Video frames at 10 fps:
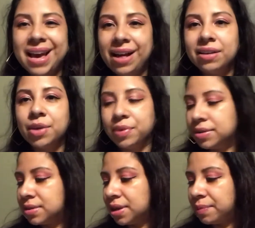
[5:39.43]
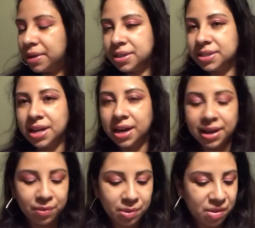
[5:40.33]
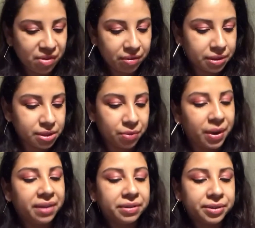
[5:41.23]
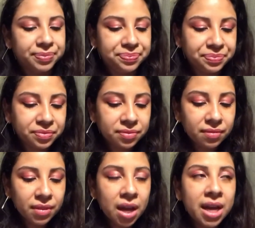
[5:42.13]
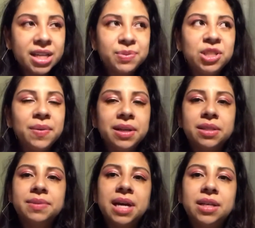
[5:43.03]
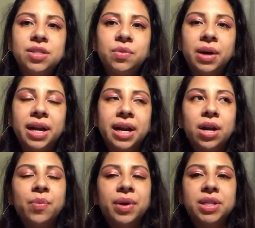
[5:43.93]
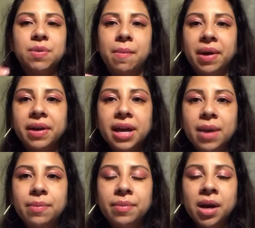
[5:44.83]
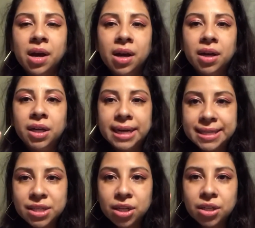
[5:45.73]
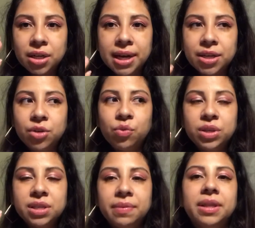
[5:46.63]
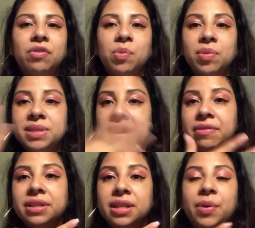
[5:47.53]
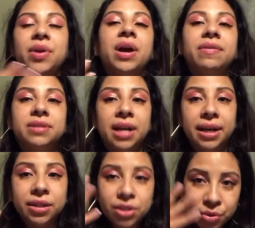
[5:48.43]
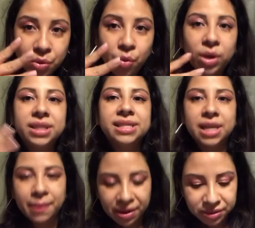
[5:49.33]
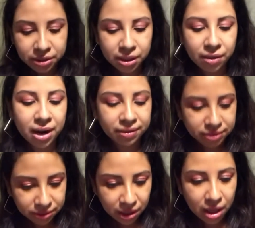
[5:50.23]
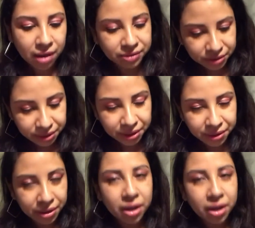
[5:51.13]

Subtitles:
keep using it, but it's not like one of my favorites or whatever. Especially because sometimes you want, and I compare it to American cleanser, like you want something that removes everything, that way you don't have to like do one step after the other, after the other.